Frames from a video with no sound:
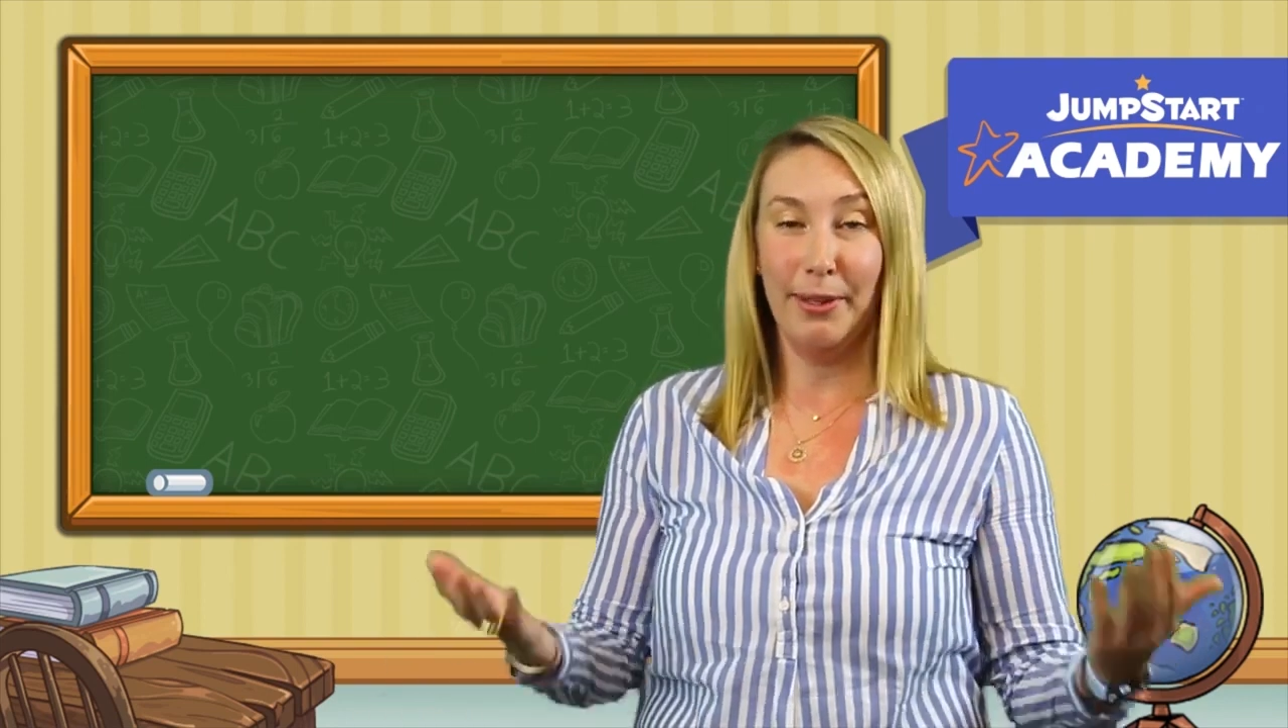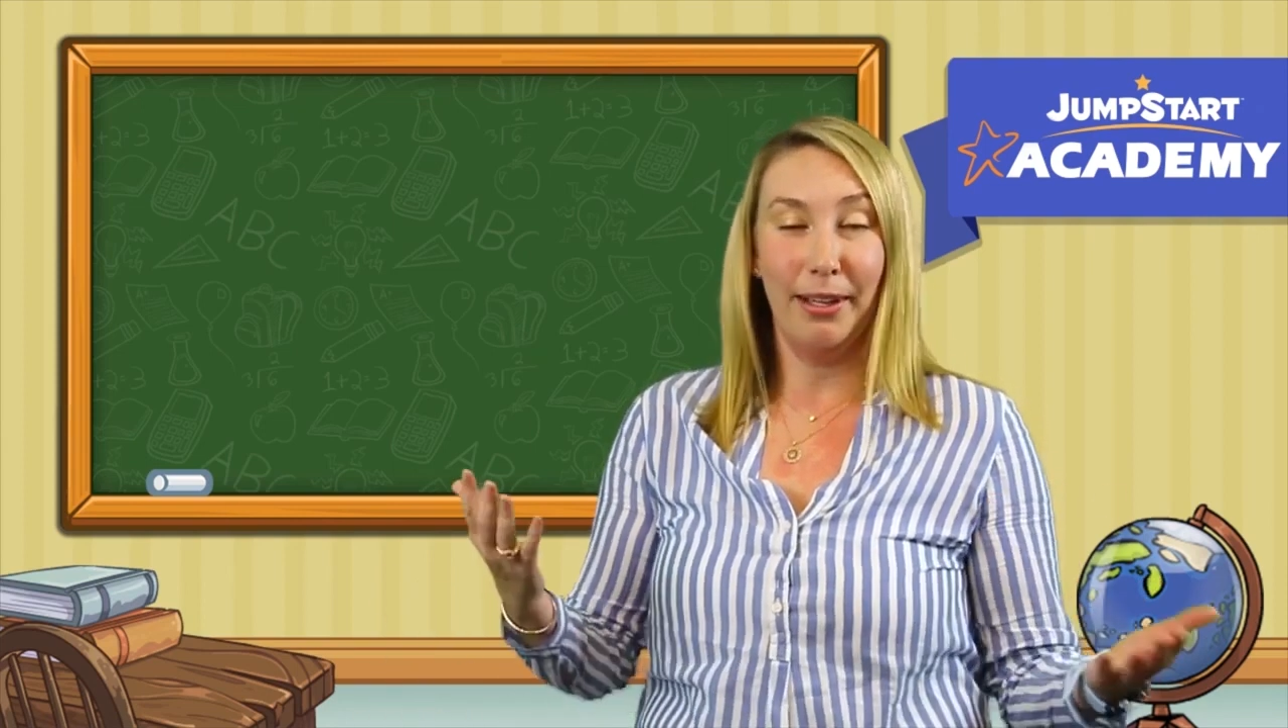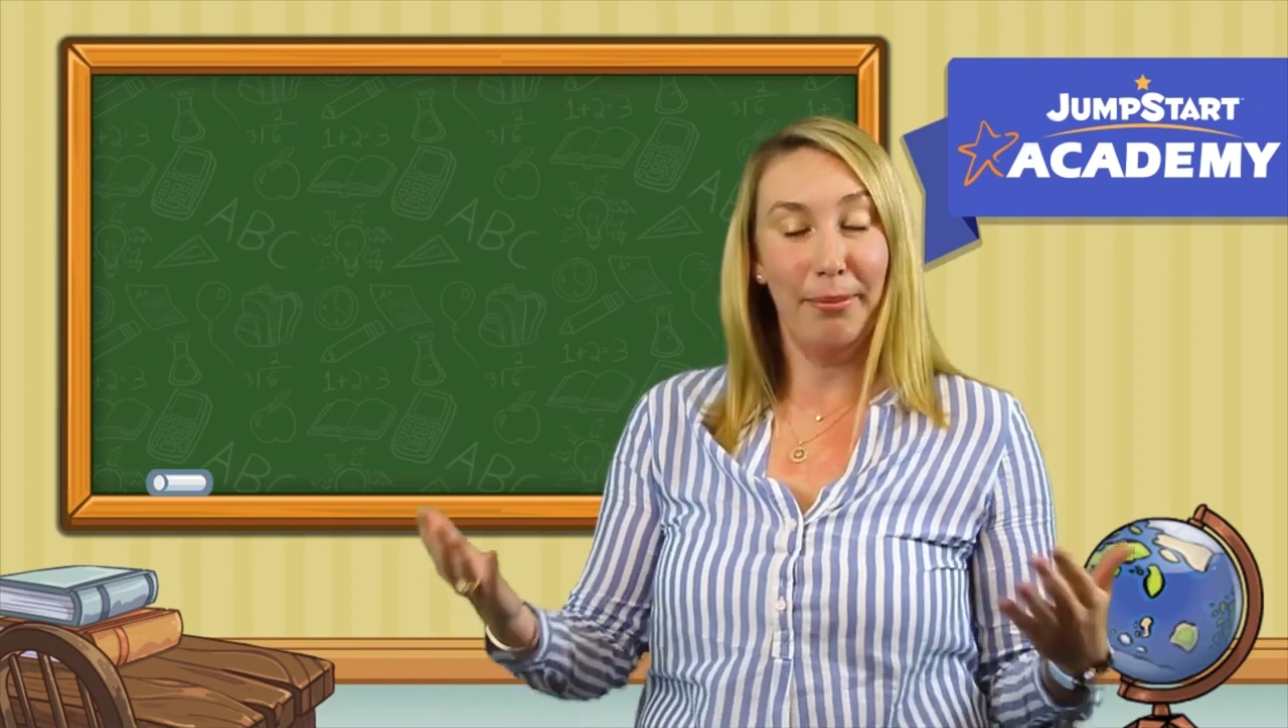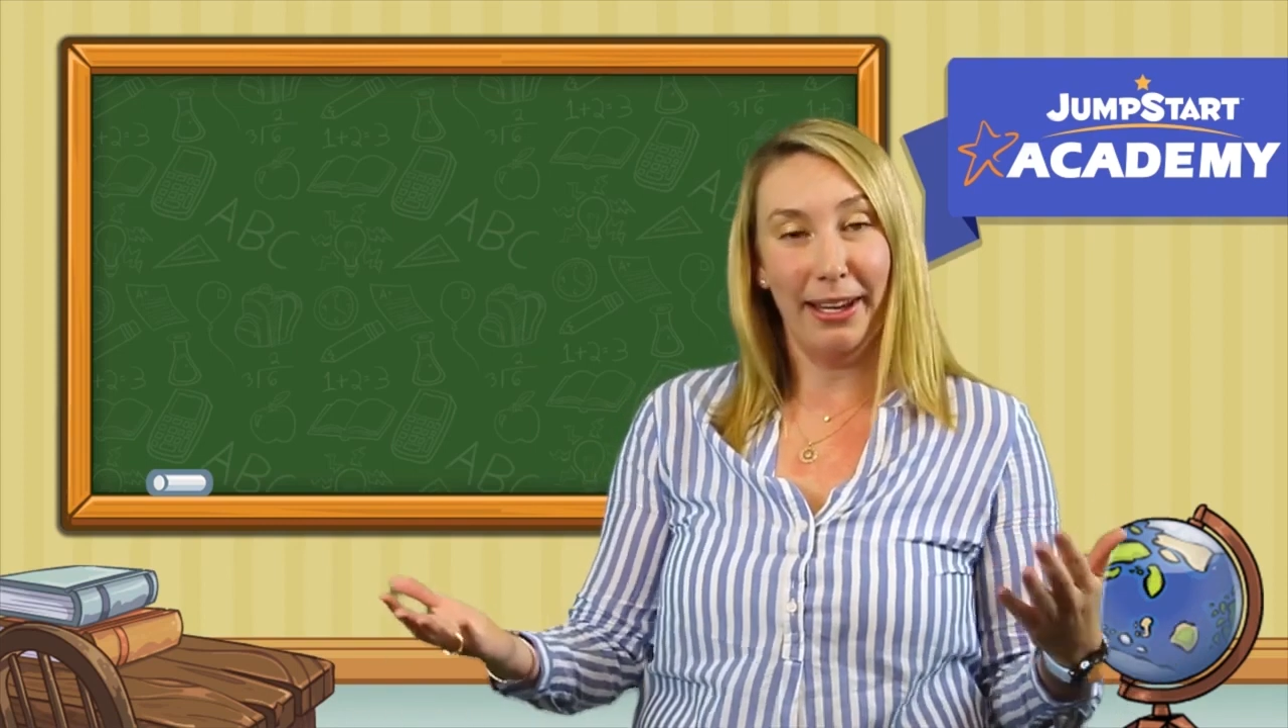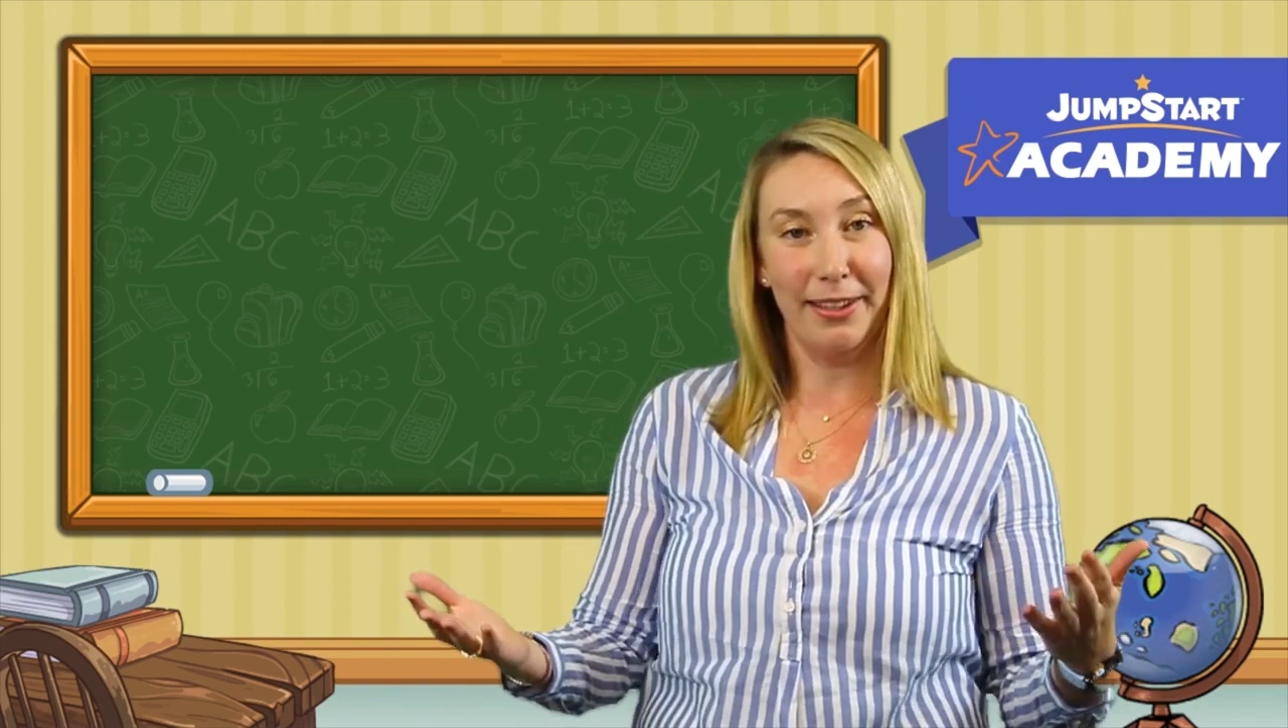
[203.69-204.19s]
and we
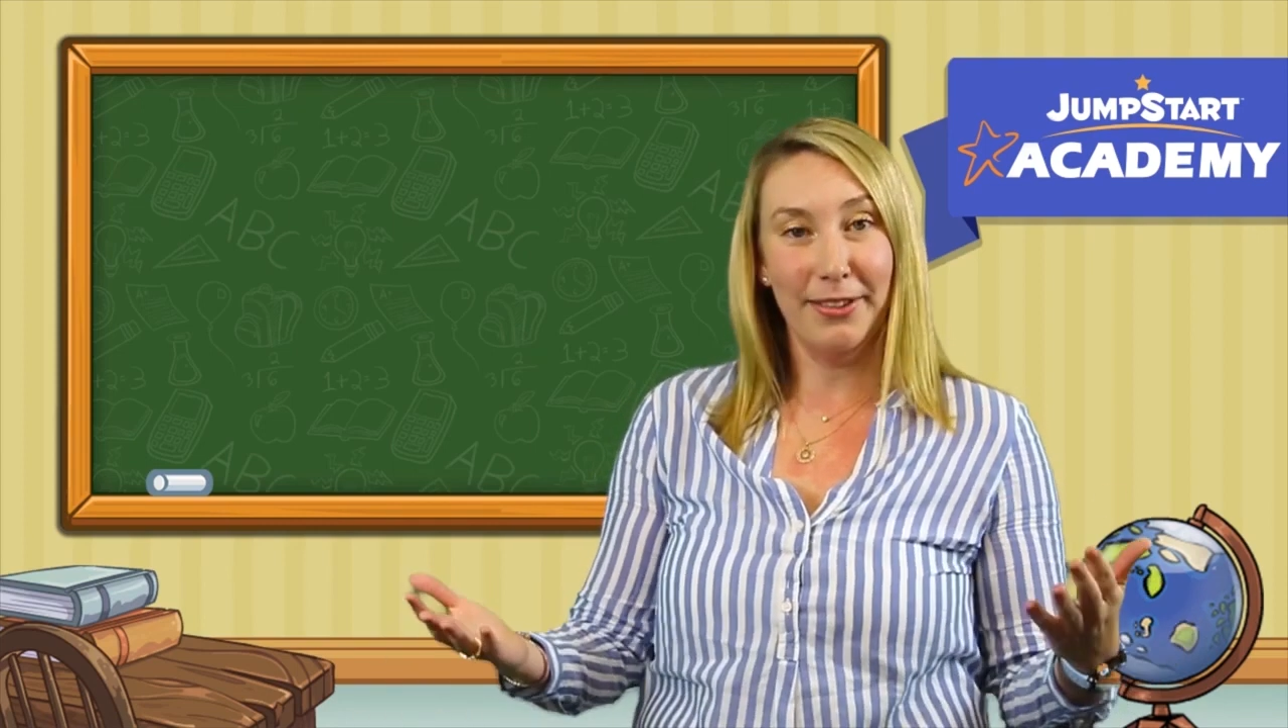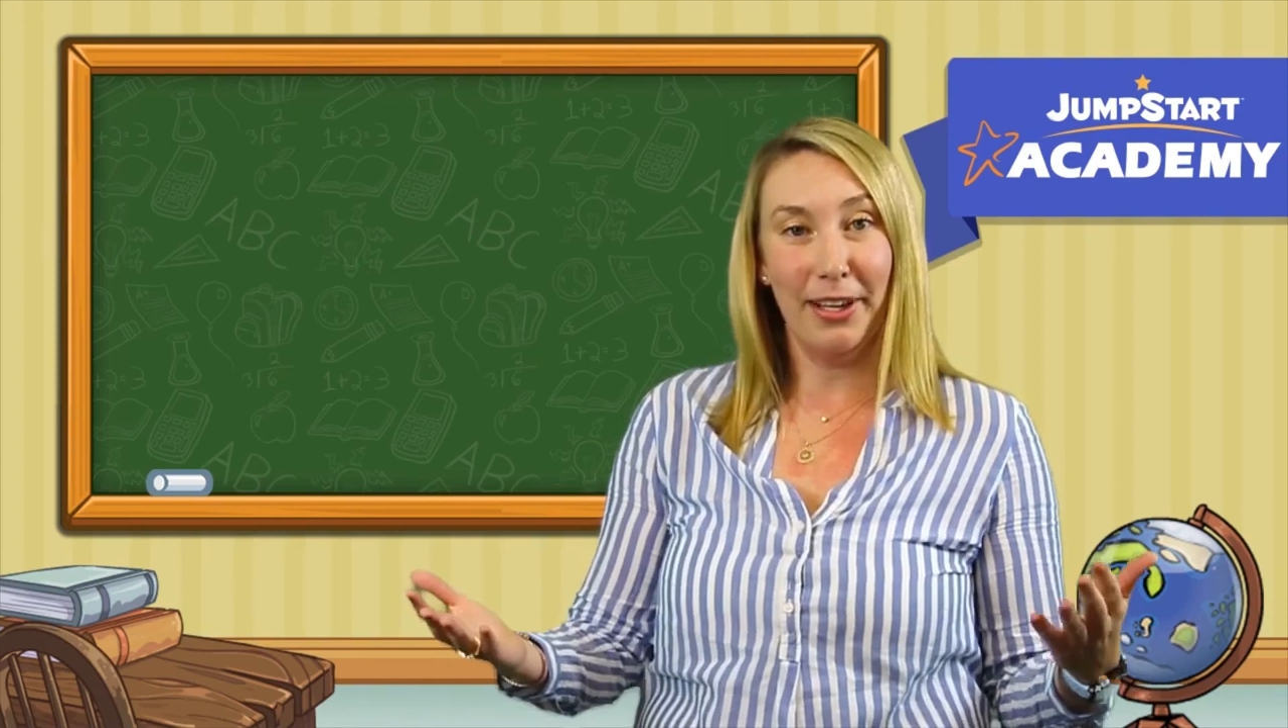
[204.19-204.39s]
come back and